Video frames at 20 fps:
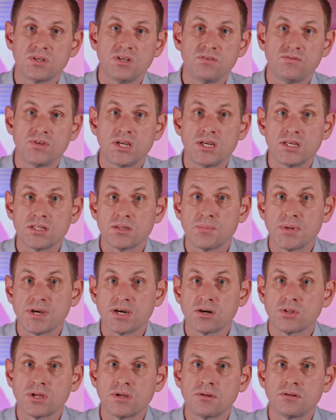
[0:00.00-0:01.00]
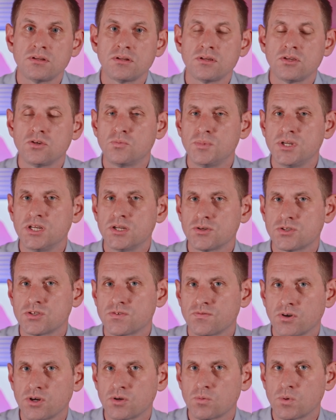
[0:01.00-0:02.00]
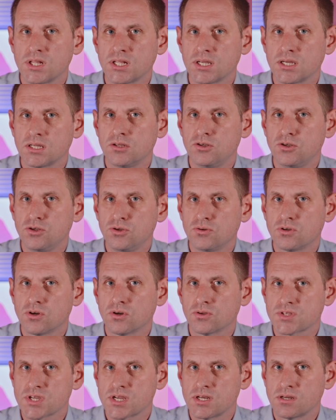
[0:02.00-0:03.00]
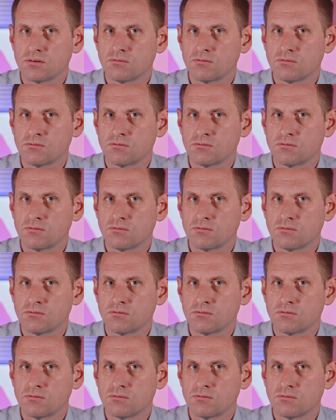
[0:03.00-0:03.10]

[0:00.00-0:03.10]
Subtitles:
And if you hit the bell, then you'll be notified when that new content